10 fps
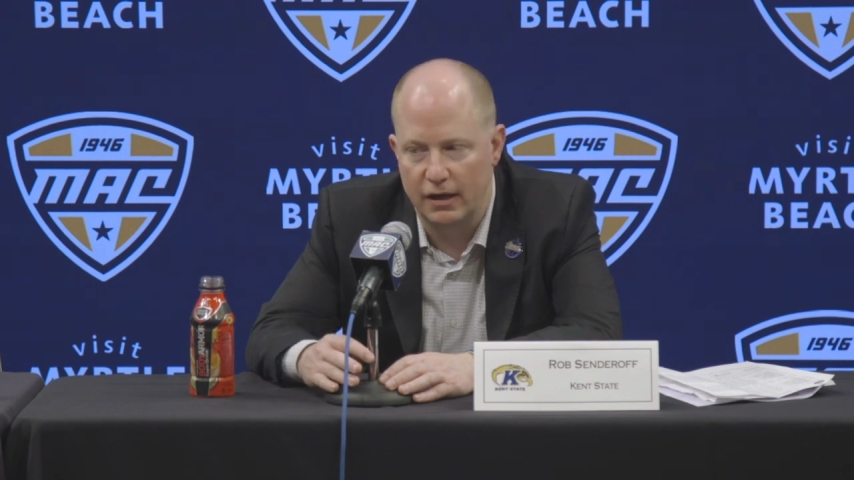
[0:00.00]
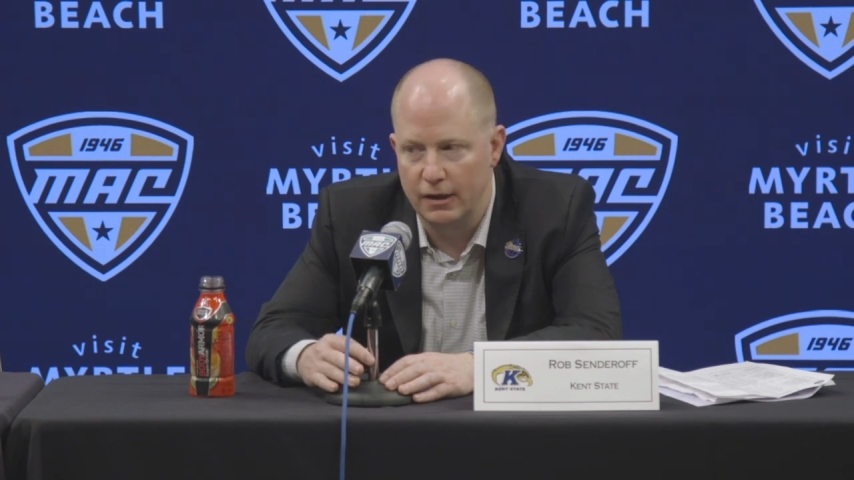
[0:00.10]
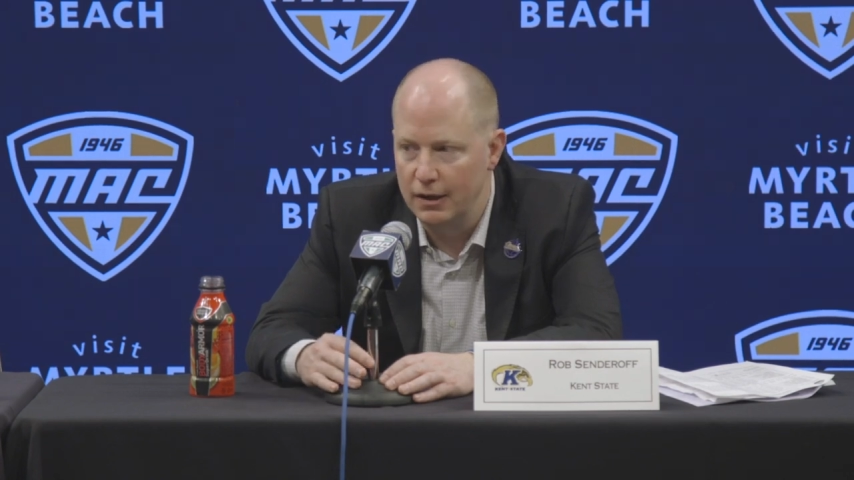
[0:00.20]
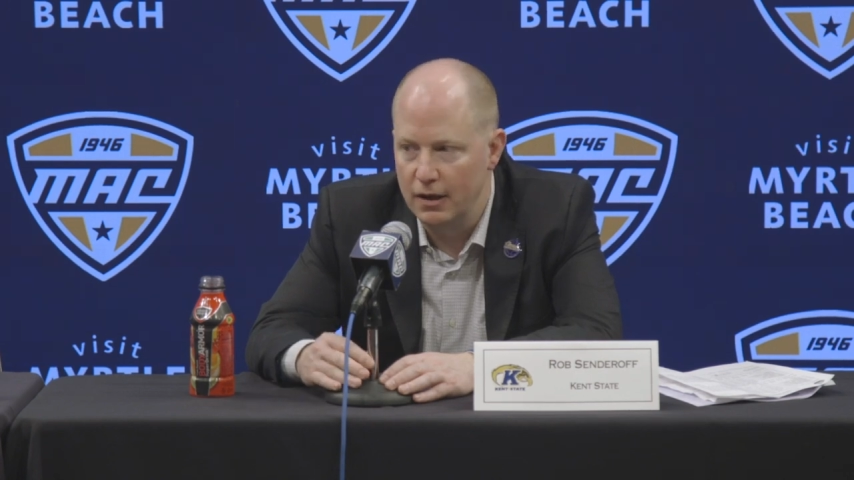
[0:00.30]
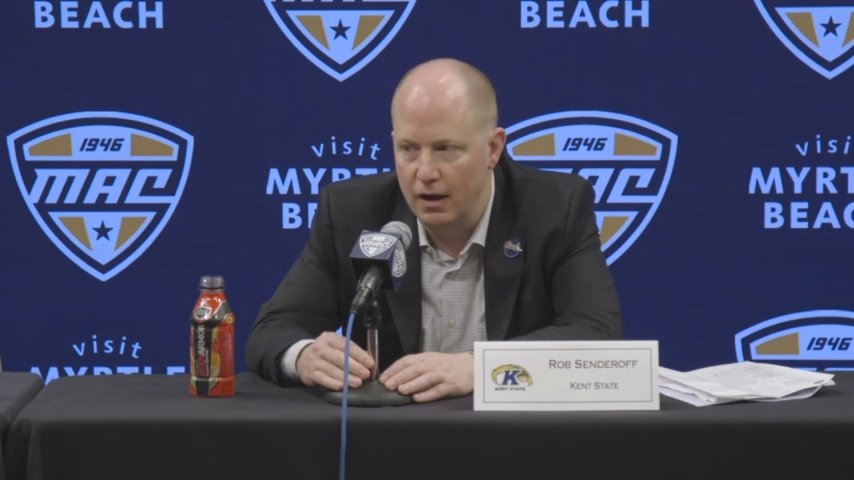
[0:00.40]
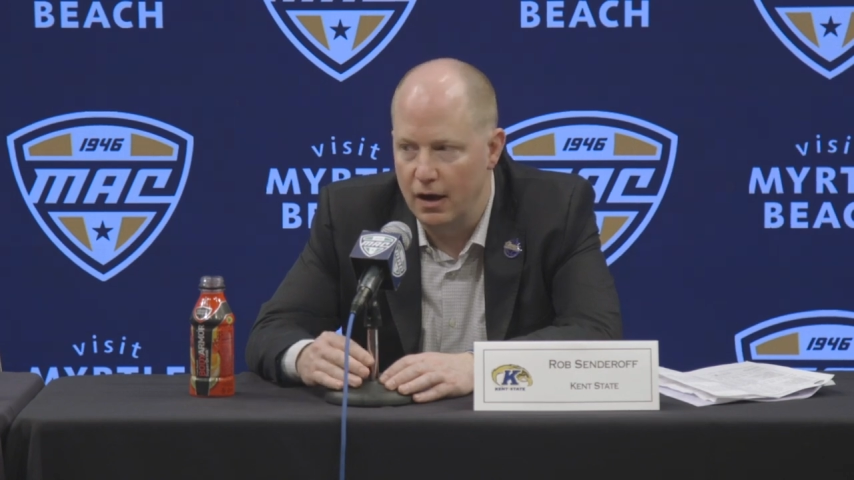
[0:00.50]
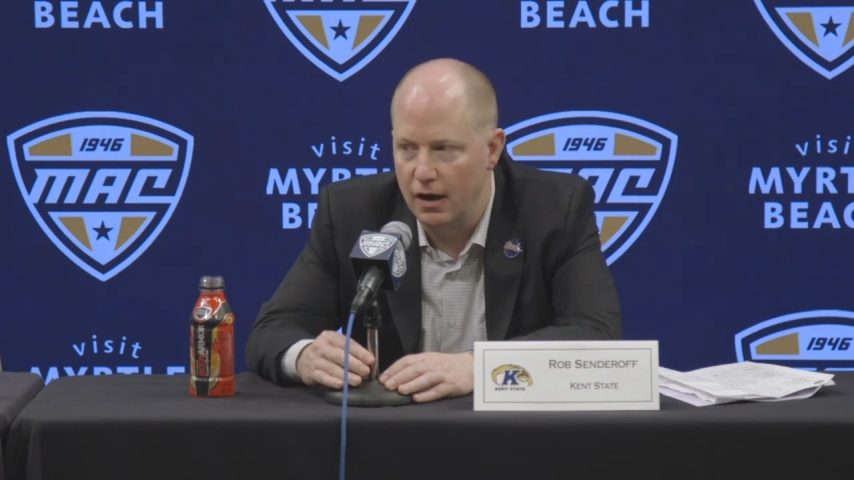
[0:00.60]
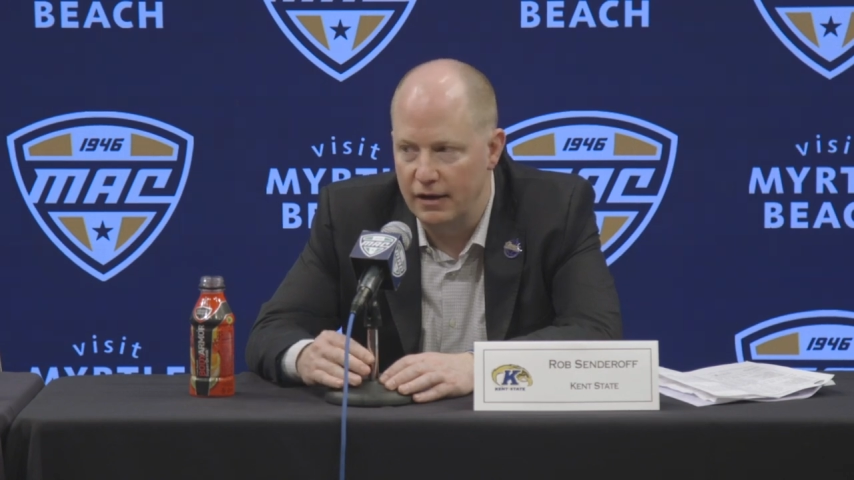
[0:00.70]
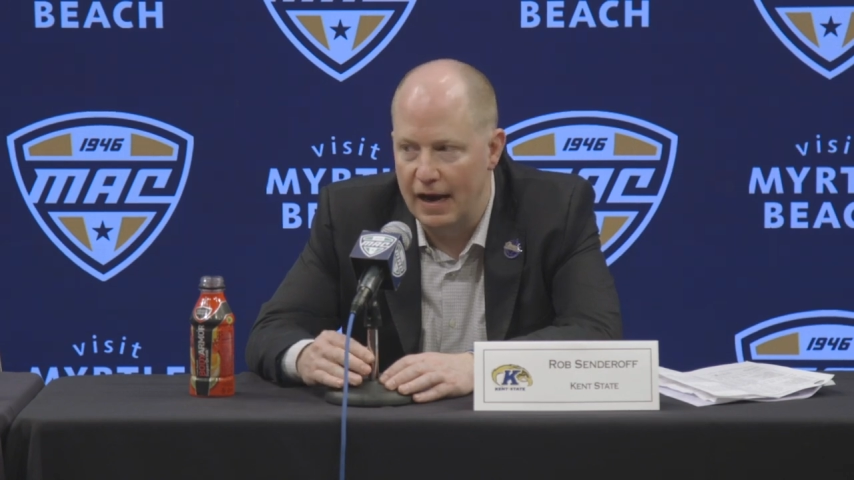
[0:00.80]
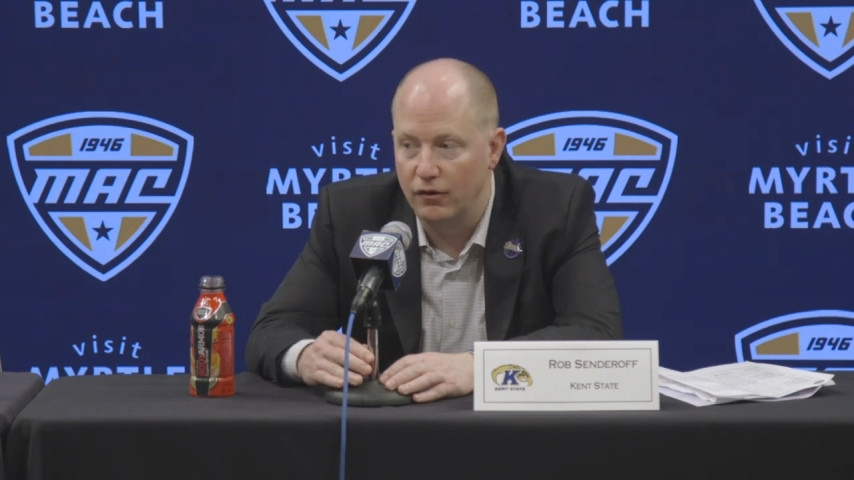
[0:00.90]
And
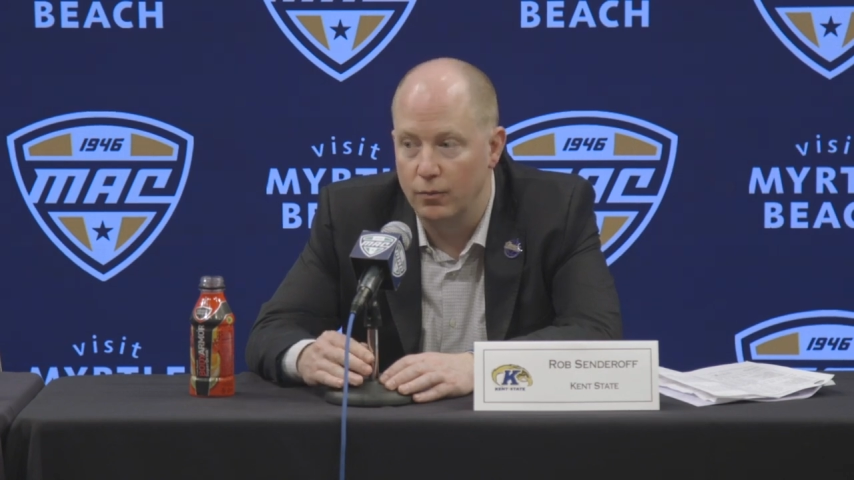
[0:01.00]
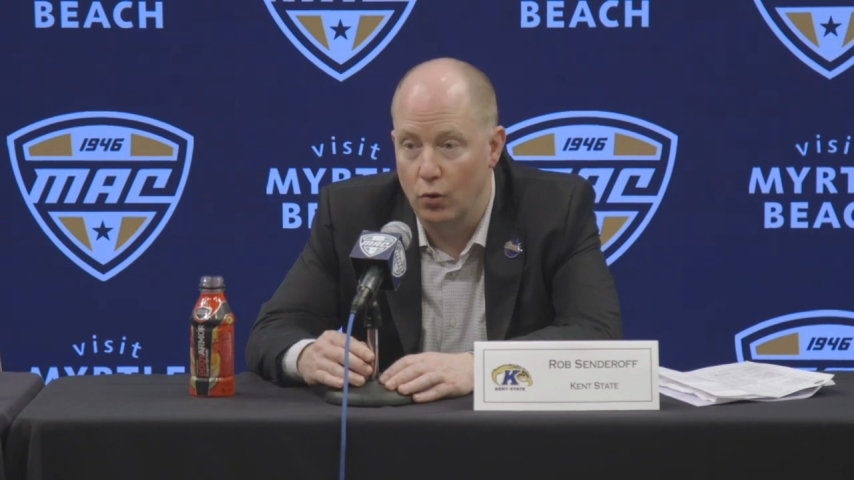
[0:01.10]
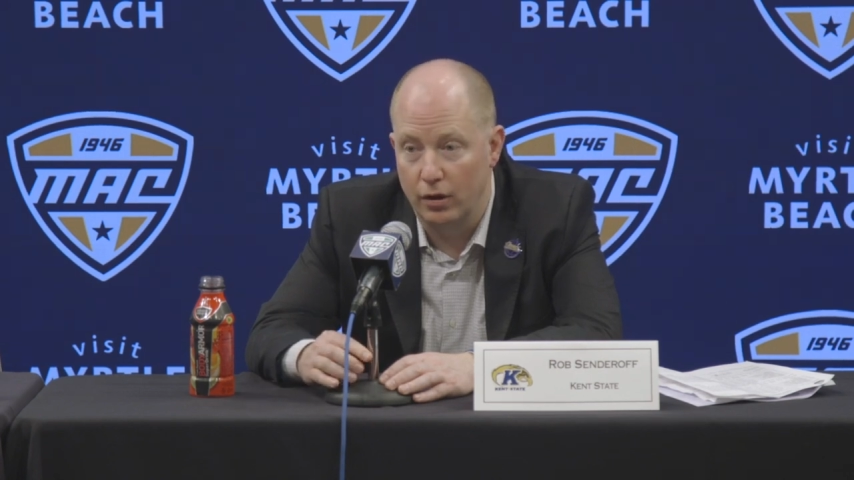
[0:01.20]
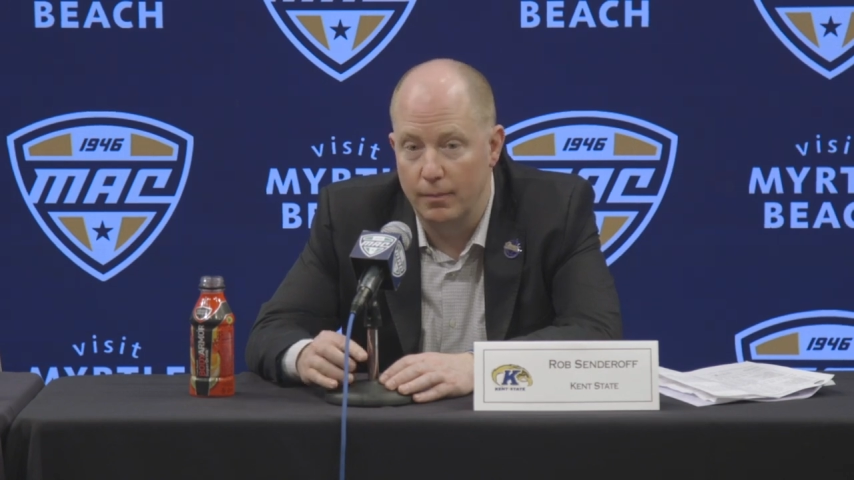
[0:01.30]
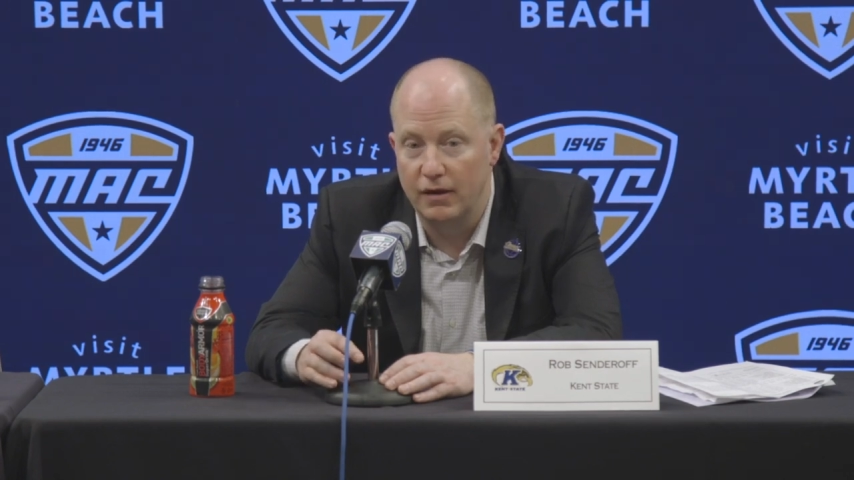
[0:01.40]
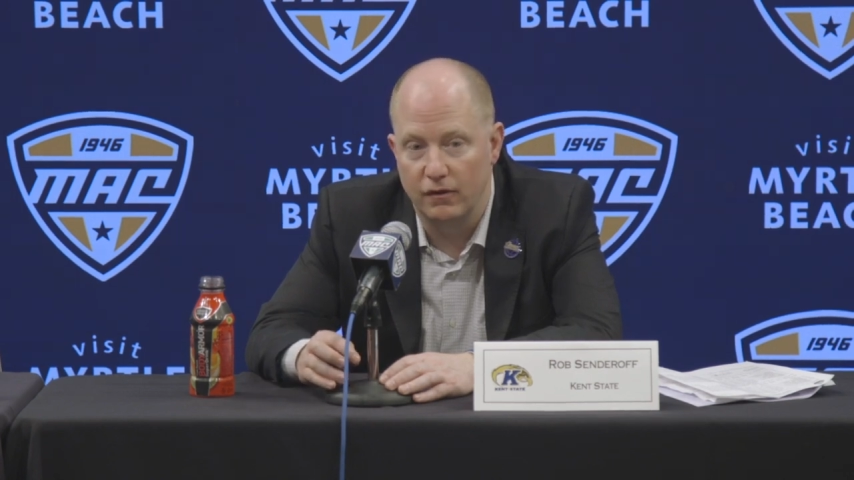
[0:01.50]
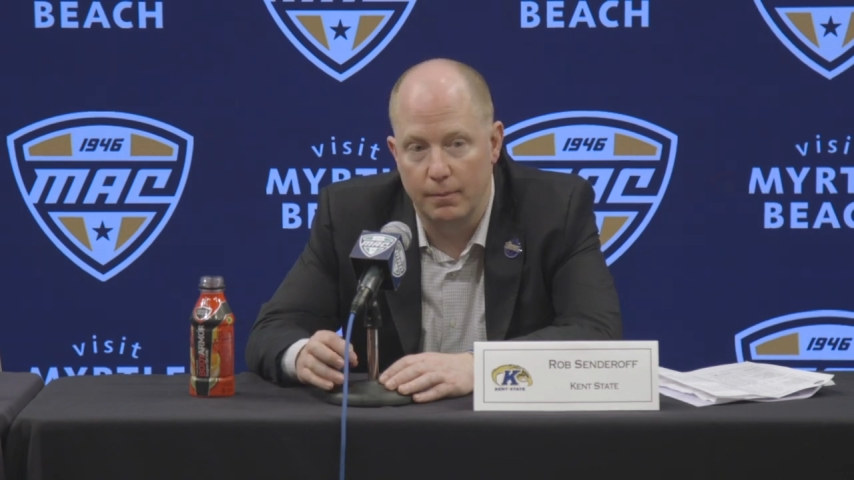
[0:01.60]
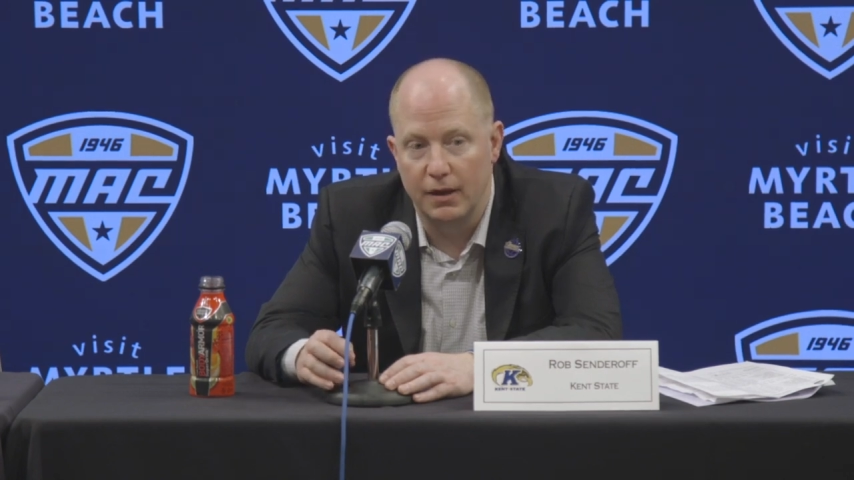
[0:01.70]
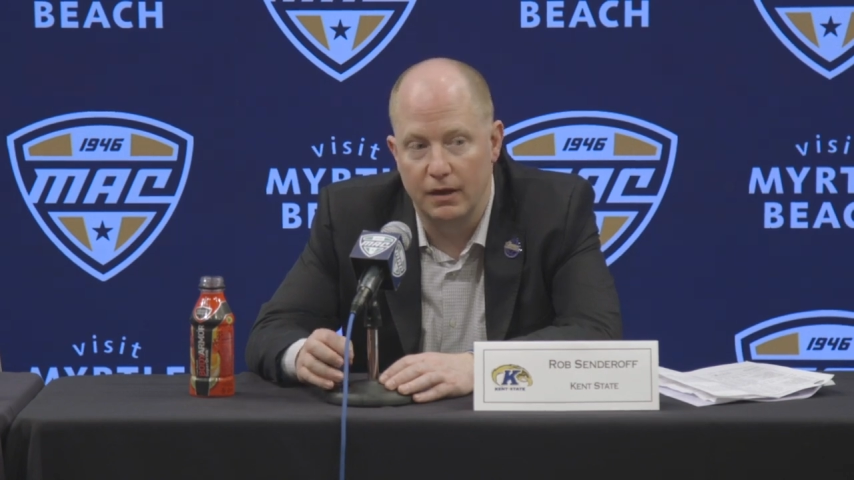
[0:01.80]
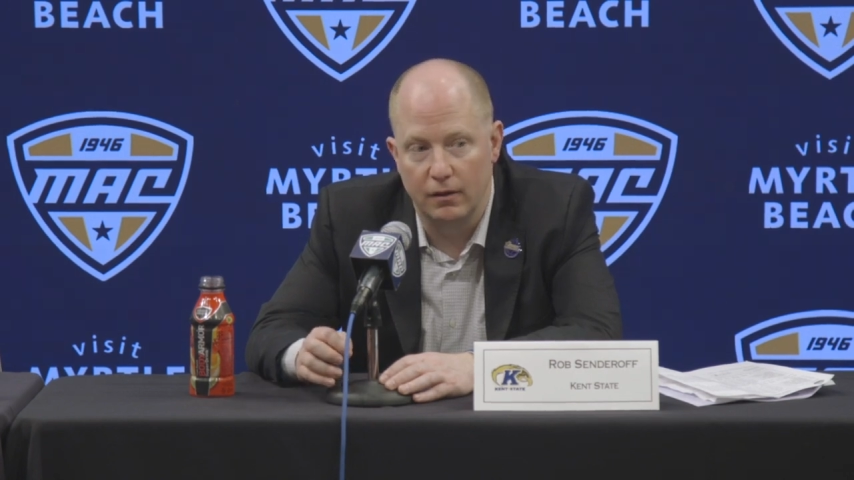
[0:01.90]
uh, Dallas Morgan made
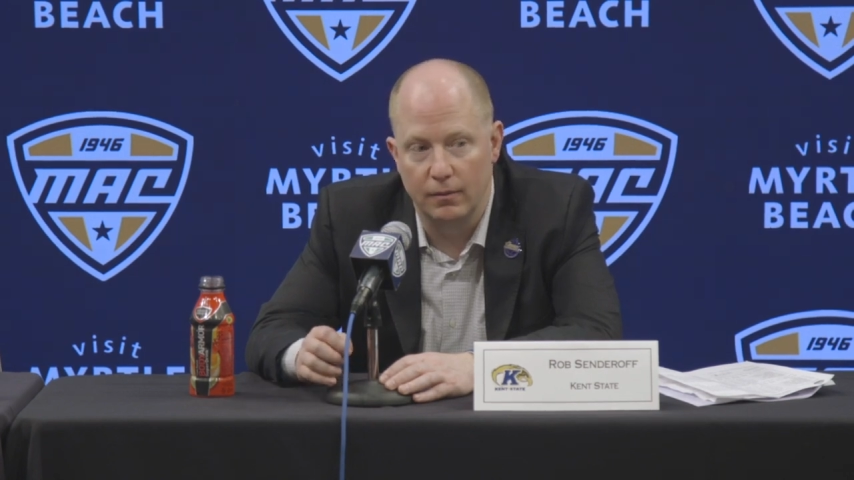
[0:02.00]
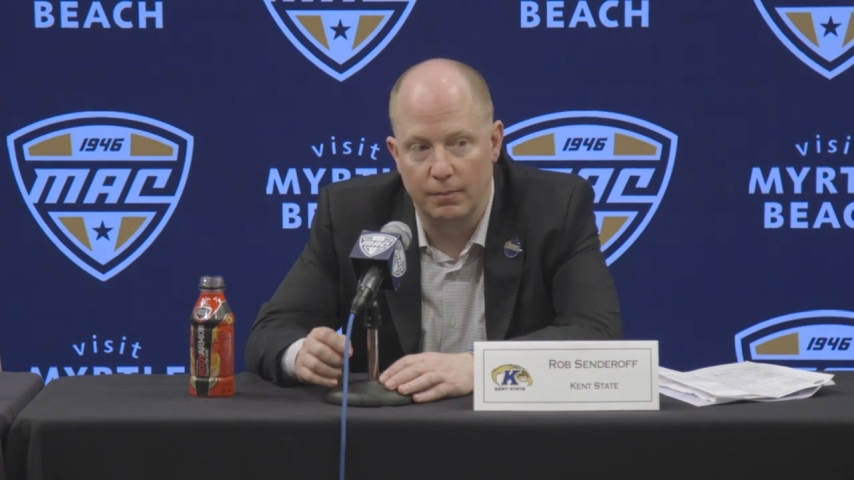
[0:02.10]
some big